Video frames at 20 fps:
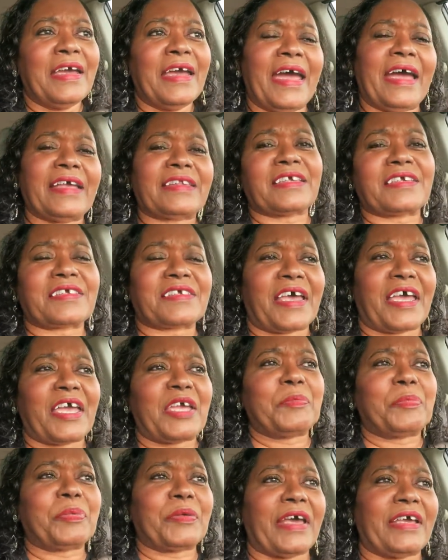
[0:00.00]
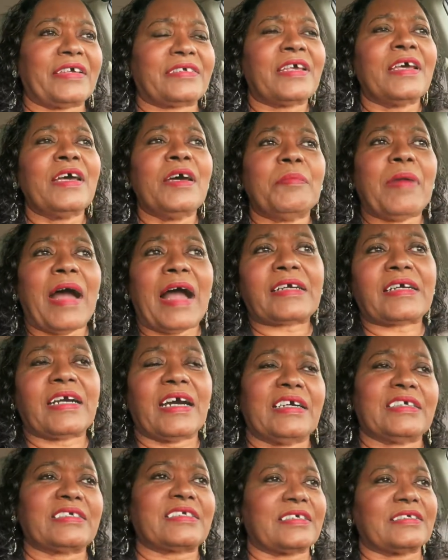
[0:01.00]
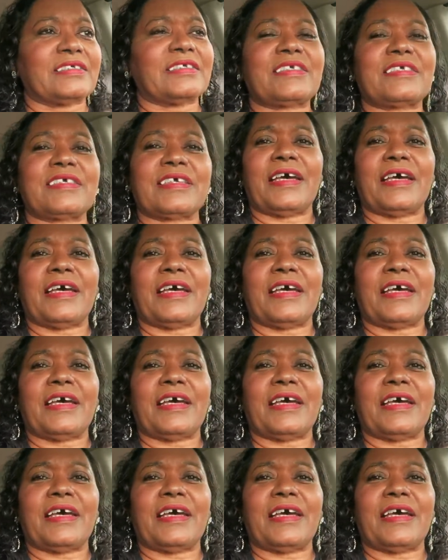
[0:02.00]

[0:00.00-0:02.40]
at the same place. My cousins.